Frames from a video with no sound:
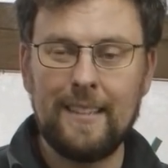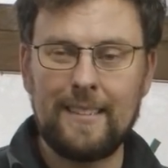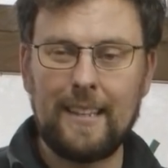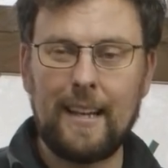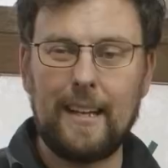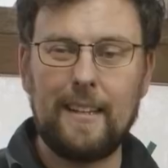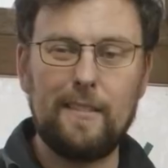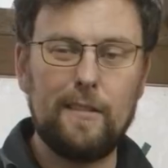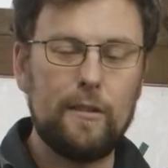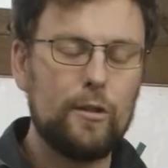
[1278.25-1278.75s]

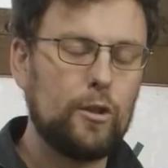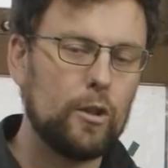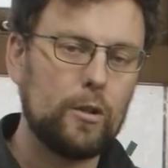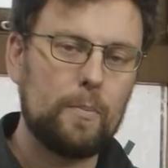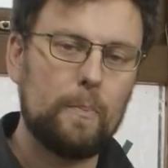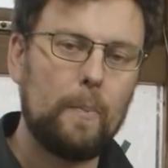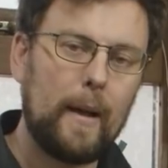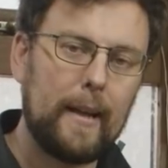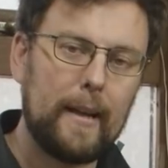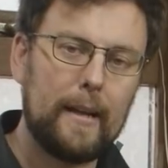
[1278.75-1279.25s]
than
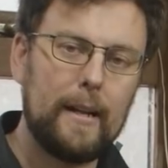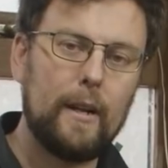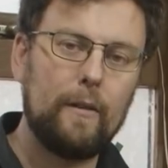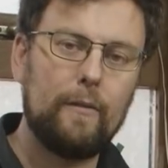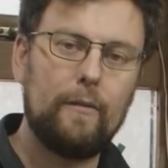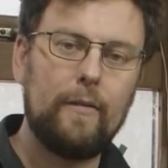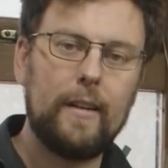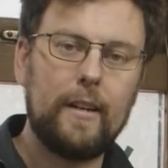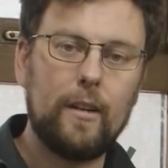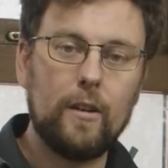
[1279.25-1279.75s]
just banging
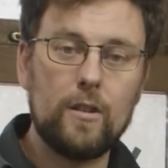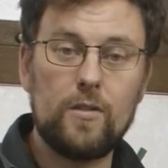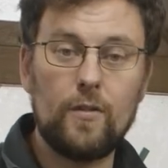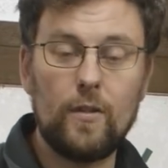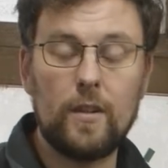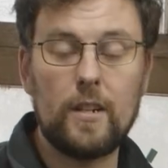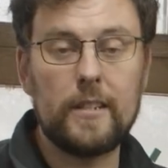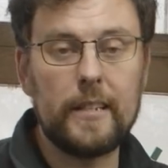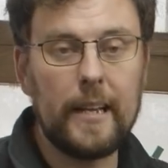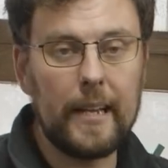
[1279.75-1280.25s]
out videos
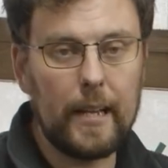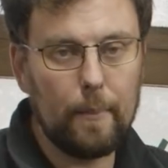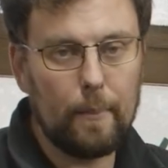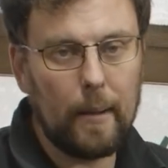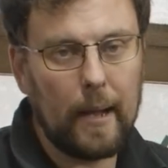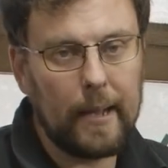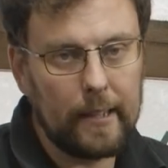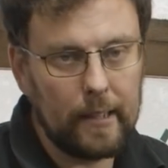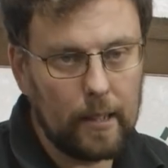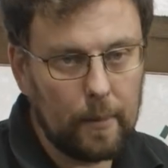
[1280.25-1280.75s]
for the sake of
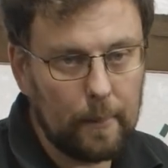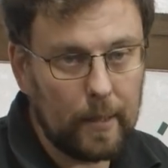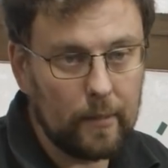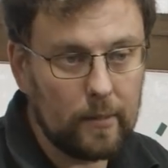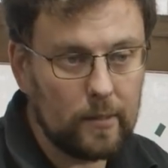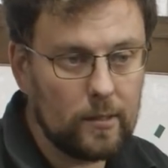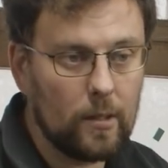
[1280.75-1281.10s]
banging them out.